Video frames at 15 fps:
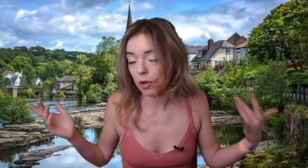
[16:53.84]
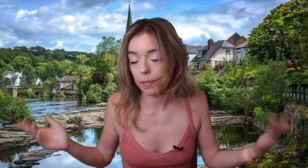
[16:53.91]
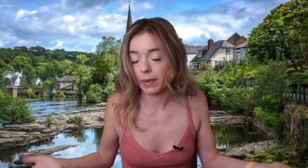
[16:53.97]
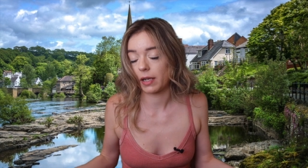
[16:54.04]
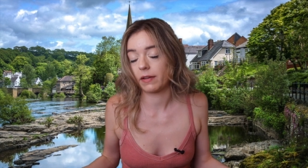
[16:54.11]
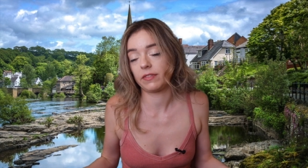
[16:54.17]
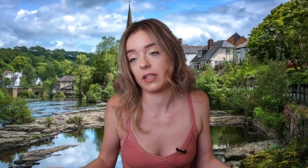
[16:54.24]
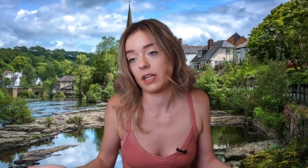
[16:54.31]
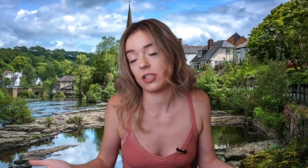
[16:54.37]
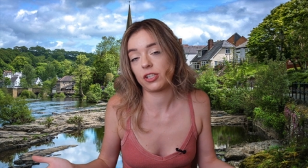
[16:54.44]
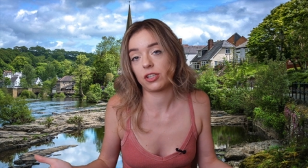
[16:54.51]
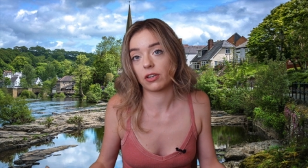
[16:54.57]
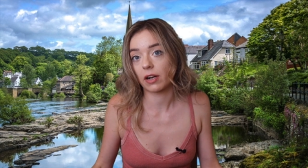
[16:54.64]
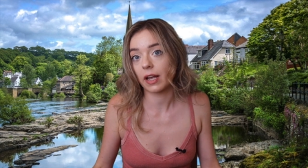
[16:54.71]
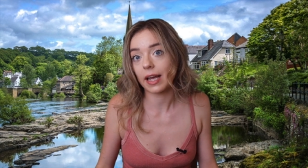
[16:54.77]
women have ditched
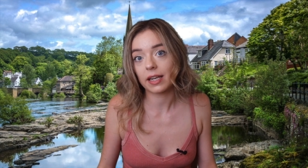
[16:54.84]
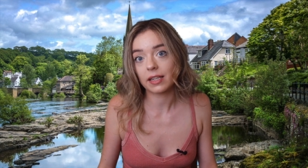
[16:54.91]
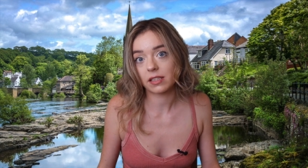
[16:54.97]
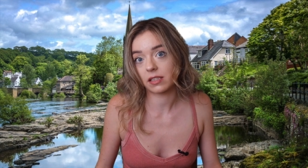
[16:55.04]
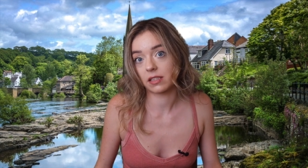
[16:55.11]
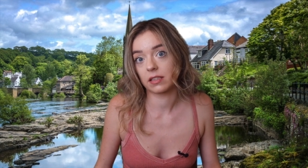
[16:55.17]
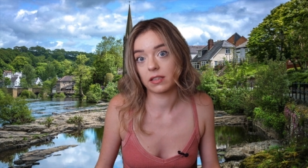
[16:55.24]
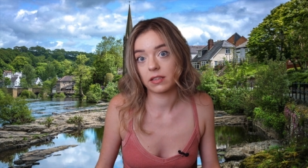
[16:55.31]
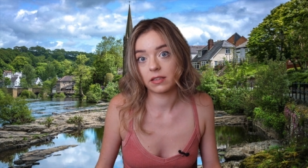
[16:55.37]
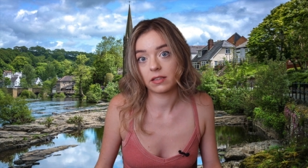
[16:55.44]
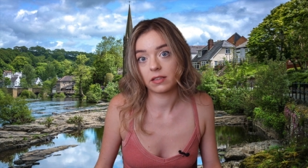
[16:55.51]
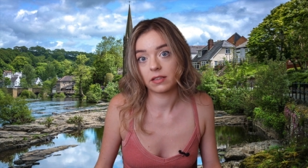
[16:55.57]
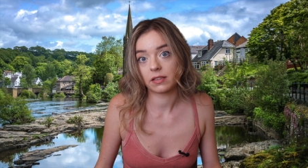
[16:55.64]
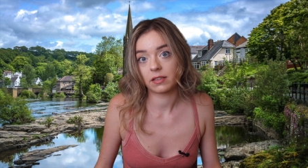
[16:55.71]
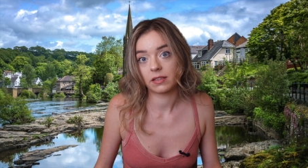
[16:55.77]
their kids.
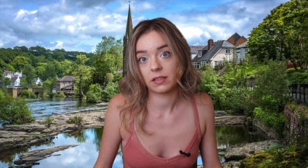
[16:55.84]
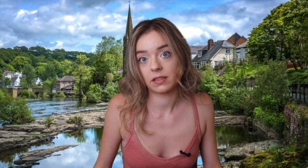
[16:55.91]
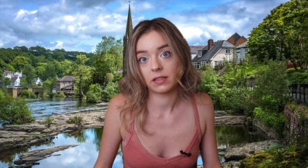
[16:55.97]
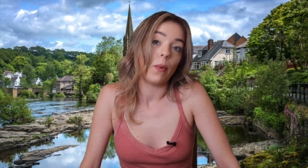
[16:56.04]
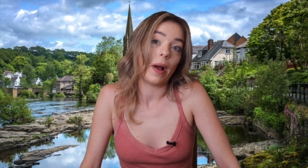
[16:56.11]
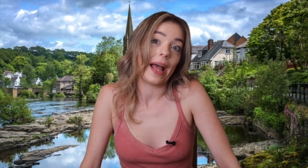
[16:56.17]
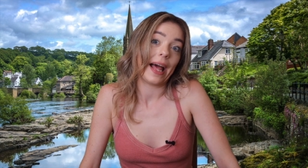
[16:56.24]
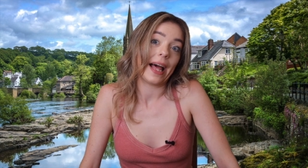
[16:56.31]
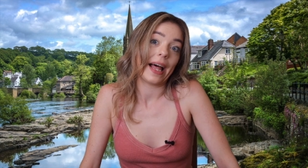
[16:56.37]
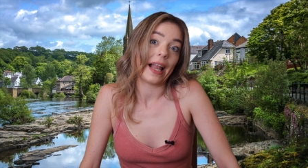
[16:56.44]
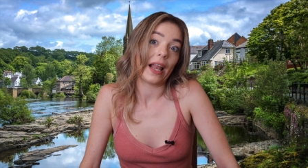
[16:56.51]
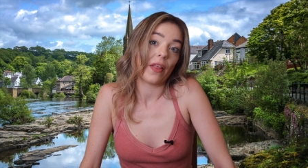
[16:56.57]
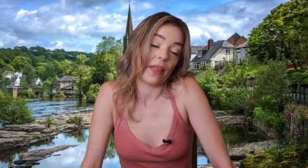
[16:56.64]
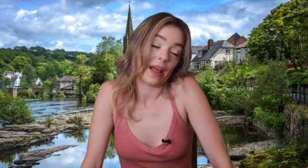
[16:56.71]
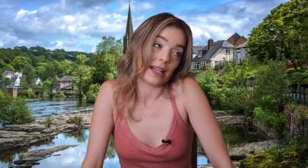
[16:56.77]

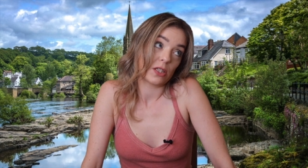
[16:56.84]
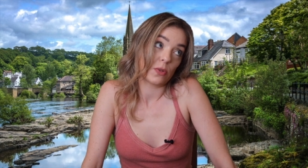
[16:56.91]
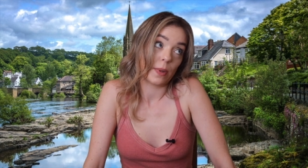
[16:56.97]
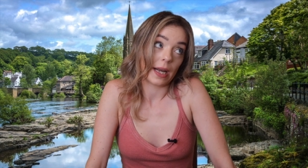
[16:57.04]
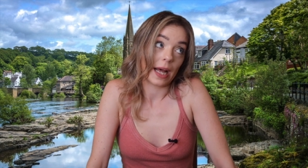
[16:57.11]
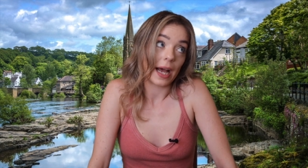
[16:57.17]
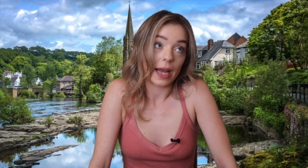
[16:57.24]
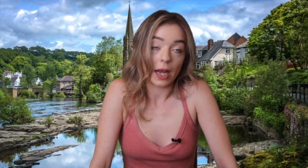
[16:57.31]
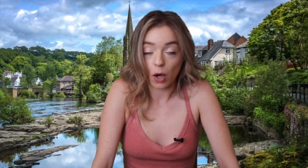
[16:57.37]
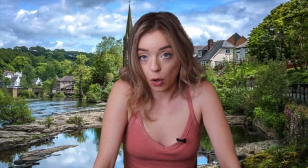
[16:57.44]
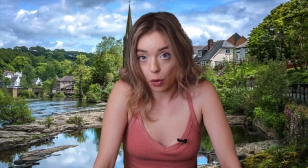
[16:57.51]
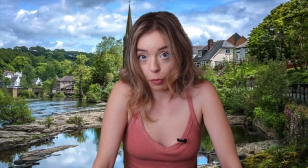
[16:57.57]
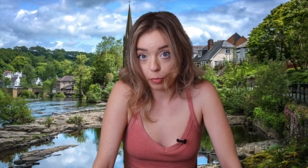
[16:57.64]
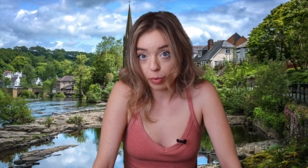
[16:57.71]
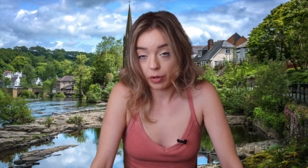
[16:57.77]
Well, that's what I
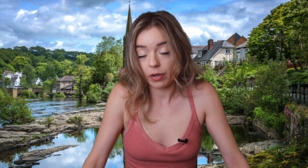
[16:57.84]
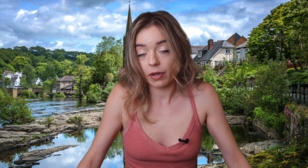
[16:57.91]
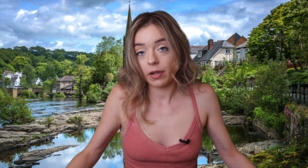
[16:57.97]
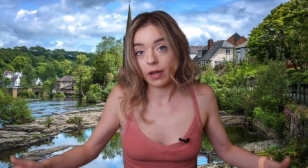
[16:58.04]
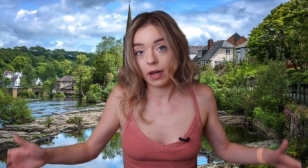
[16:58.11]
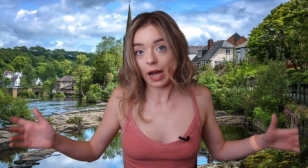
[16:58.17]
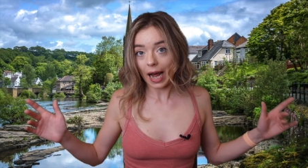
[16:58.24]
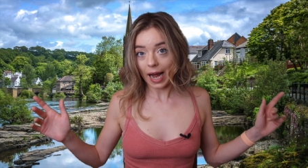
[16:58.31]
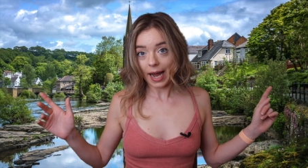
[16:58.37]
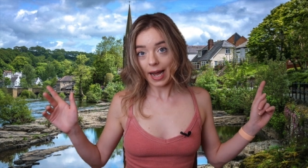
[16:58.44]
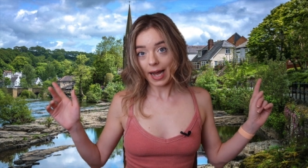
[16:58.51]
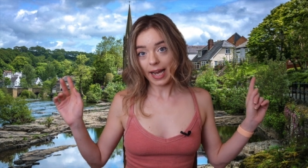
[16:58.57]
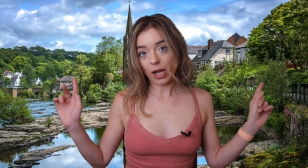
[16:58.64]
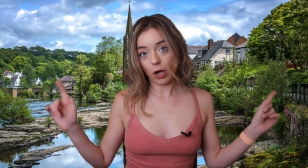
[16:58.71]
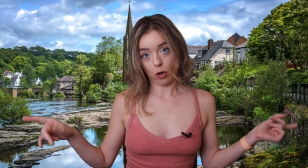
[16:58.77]
hope.
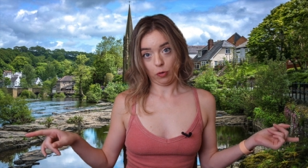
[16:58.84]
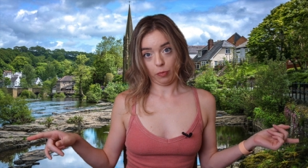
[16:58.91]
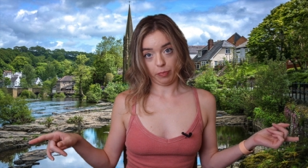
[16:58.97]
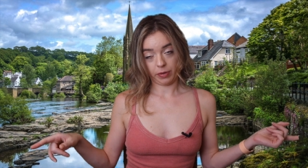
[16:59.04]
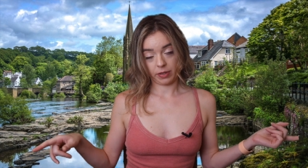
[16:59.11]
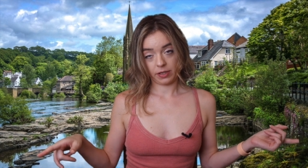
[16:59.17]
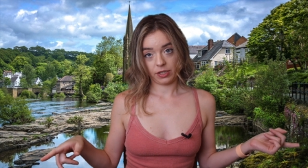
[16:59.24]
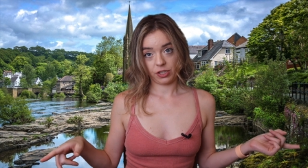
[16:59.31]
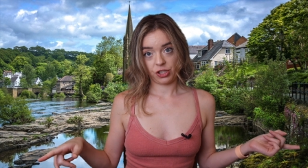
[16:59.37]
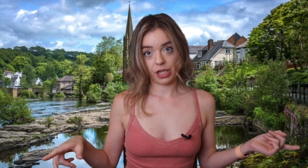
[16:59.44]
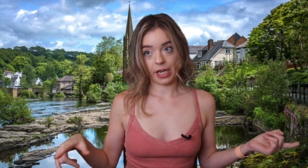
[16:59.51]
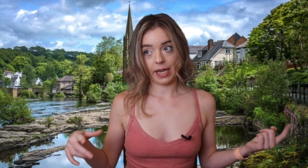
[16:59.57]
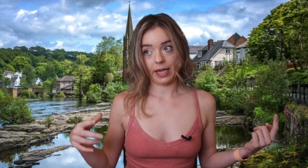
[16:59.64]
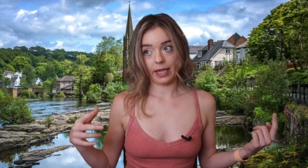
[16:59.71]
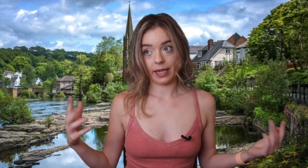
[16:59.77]
I hope
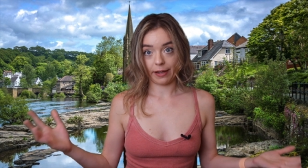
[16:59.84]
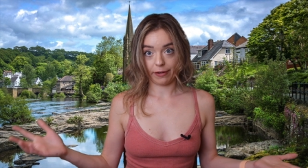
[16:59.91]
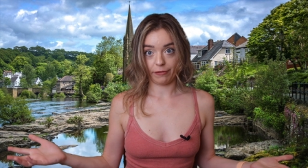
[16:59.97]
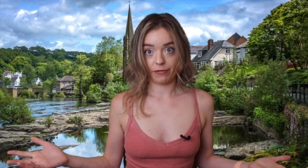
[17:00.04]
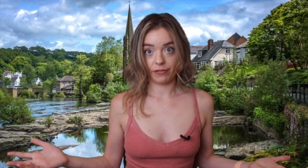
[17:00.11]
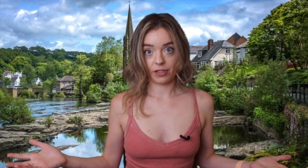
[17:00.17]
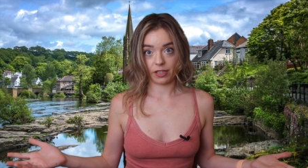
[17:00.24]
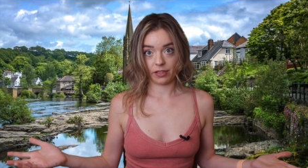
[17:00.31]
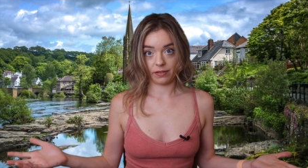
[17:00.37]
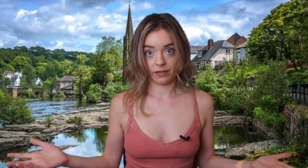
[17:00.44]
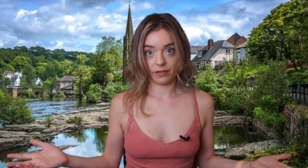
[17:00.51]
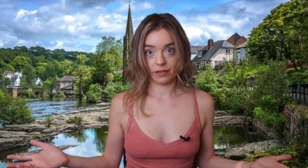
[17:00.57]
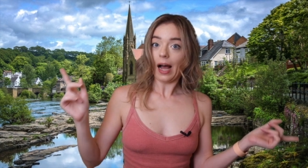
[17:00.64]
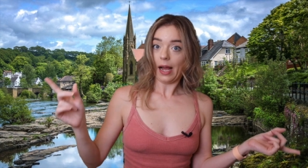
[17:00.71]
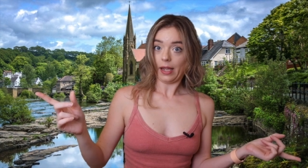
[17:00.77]
she lived.
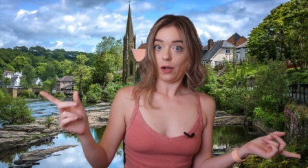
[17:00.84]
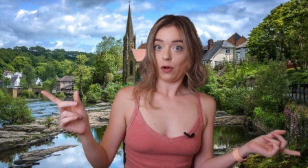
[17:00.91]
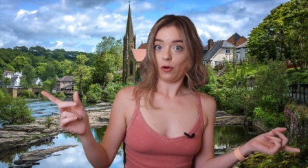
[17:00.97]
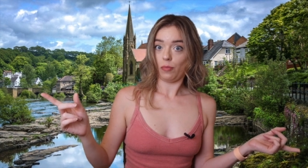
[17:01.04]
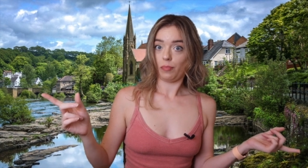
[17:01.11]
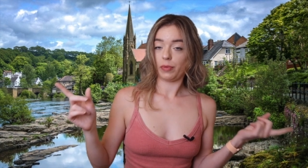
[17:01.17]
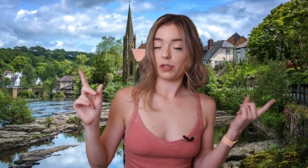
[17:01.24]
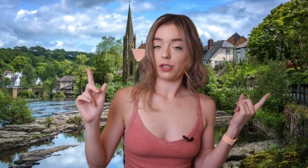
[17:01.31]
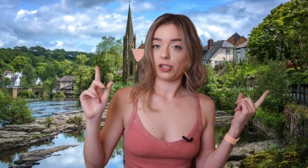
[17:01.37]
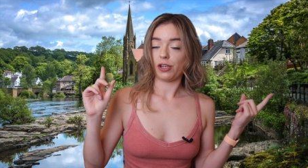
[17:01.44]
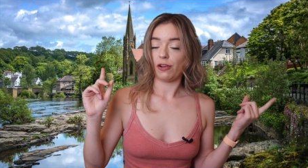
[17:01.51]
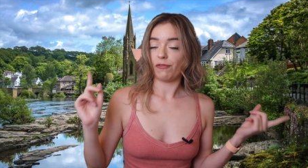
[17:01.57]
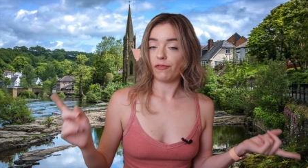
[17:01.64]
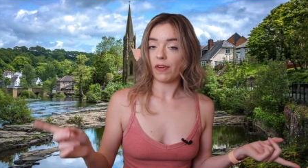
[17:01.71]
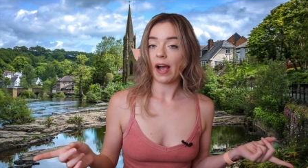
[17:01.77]
I hope she
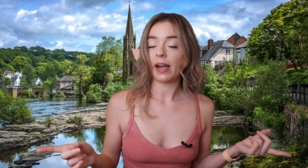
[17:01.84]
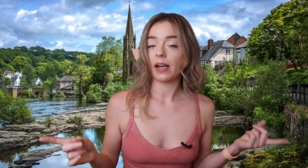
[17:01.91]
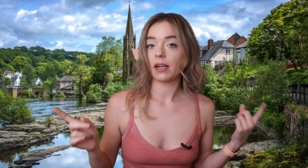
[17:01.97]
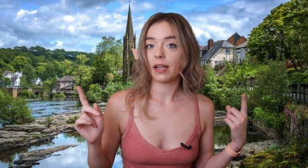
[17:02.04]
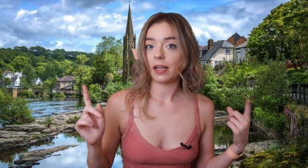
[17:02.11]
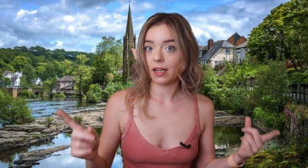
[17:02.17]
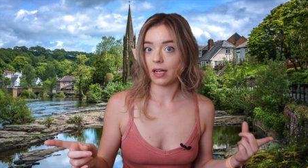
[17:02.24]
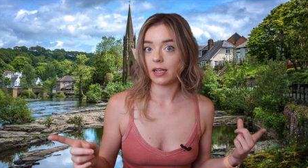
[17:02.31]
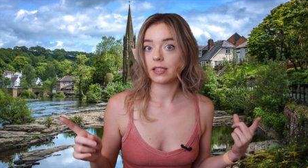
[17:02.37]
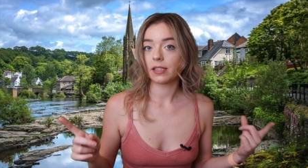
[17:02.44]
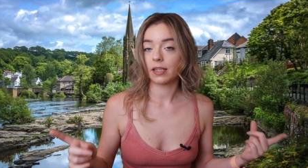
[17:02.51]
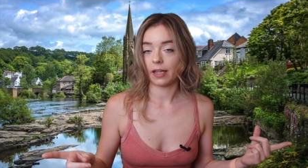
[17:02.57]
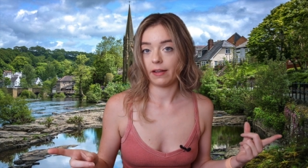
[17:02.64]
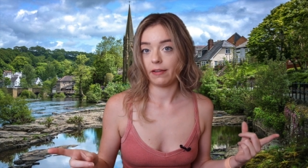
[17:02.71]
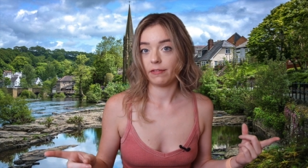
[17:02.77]
finally got to
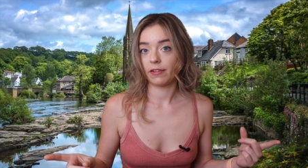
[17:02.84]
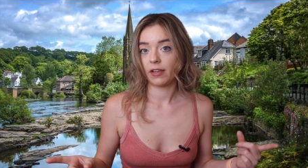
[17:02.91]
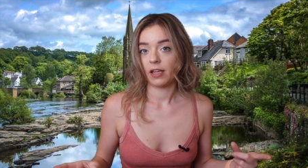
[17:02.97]
live